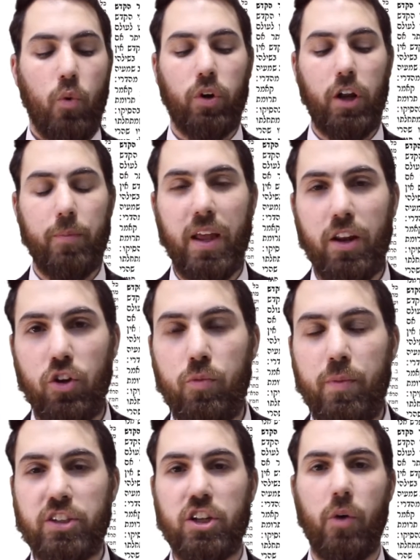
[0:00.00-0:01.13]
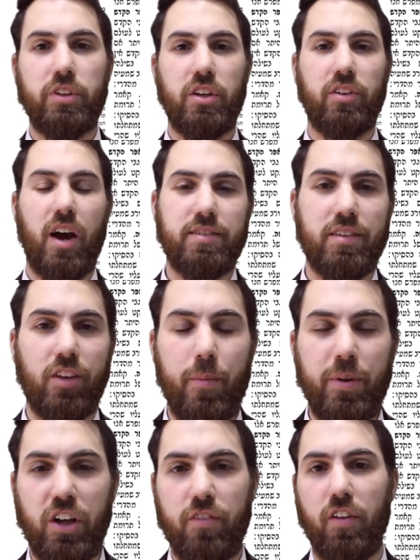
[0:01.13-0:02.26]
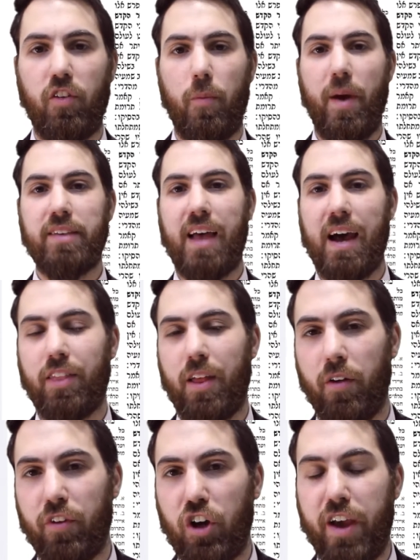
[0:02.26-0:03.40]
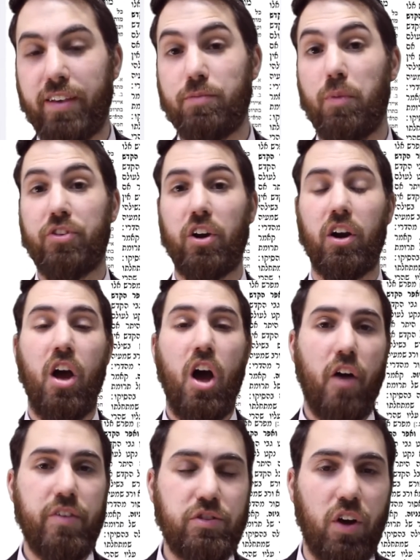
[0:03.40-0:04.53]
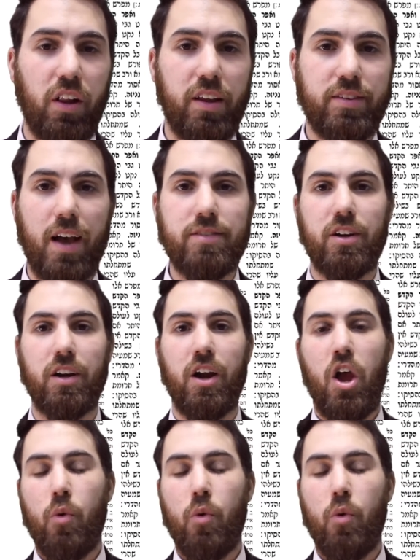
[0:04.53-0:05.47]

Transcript: We're going to begin a new mishnah which discusses chametz shavel of Pesach that of a guy is mutter of Israel is aser.